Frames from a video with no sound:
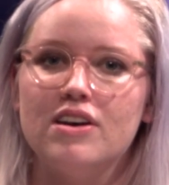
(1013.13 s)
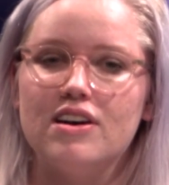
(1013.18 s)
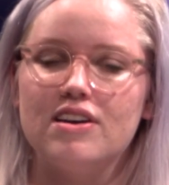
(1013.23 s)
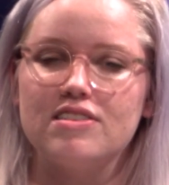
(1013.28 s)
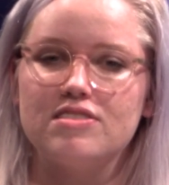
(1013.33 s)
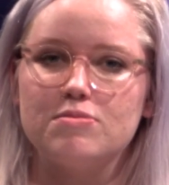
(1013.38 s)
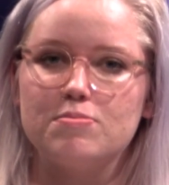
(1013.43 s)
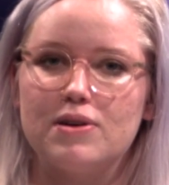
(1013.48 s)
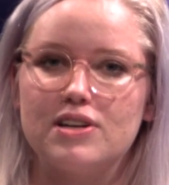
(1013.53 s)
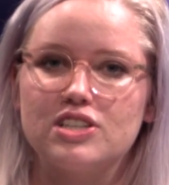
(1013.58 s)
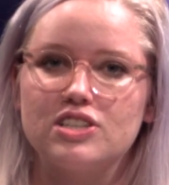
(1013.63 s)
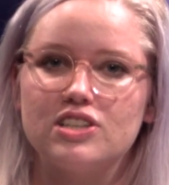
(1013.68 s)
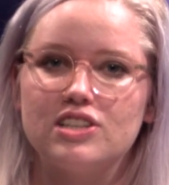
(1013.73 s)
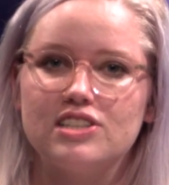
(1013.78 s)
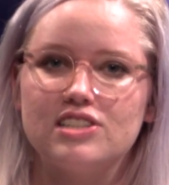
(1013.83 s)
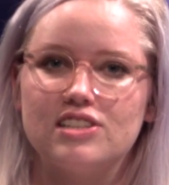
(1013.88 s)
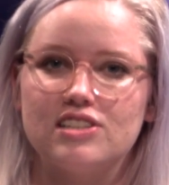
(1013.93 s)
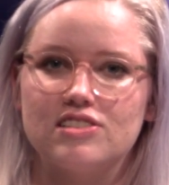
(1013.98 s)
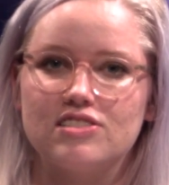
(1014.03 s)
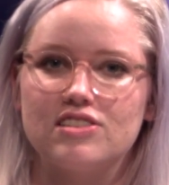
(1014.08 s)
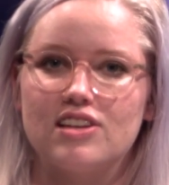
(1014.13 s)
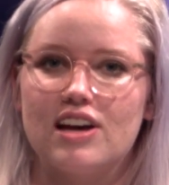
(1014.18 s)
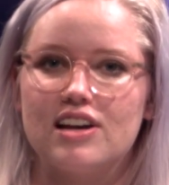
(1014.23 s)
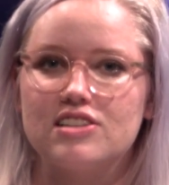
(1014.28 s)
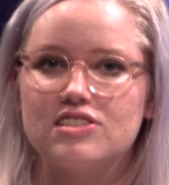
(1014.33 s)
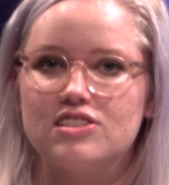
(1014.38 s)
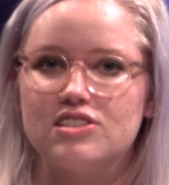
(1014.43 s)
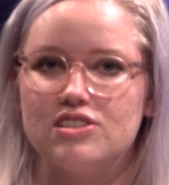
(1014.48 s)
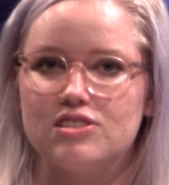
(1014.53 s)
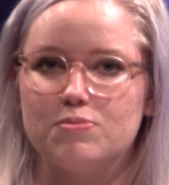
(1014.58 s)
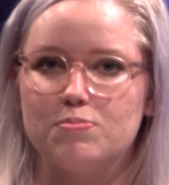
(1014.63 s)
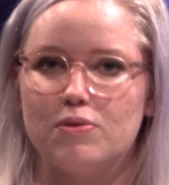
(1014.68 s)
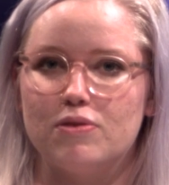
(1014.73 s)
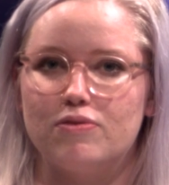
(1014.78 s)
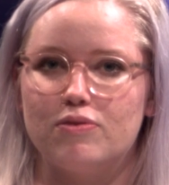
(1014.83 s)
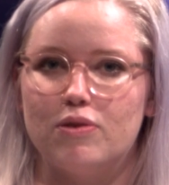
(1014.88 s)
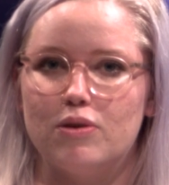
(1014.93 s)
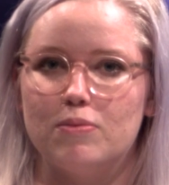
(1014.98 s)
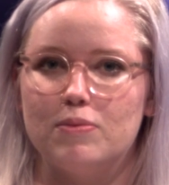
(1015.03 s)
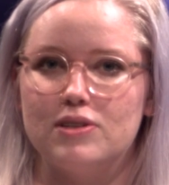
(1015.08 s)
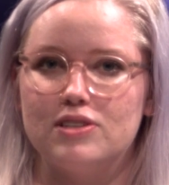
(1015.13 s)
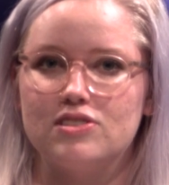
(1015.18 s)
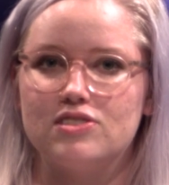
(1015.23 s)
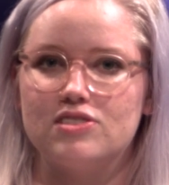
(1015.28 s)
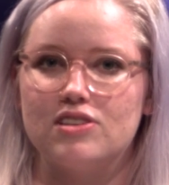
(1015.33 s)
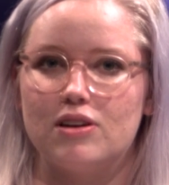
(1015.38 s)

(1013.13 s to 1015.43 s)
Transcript: especially since last year's performance